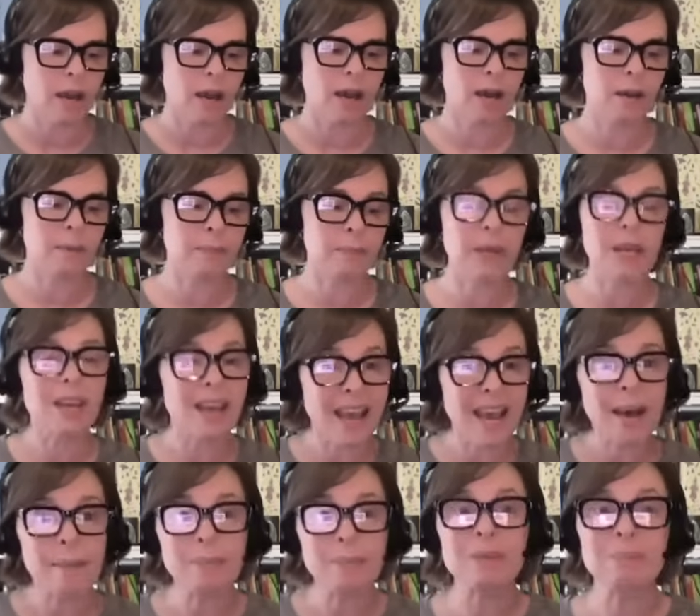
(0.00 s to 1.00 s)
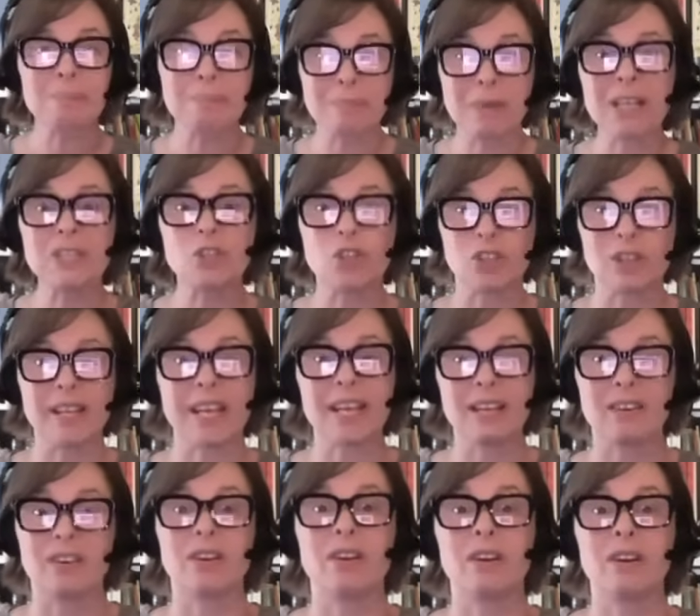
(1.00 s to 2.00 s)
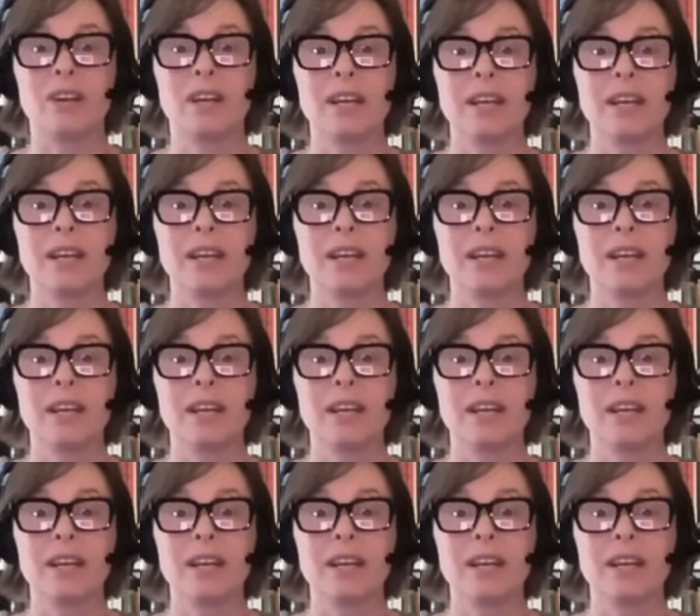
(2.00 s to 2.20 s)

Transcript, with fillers: Um, it happened much later.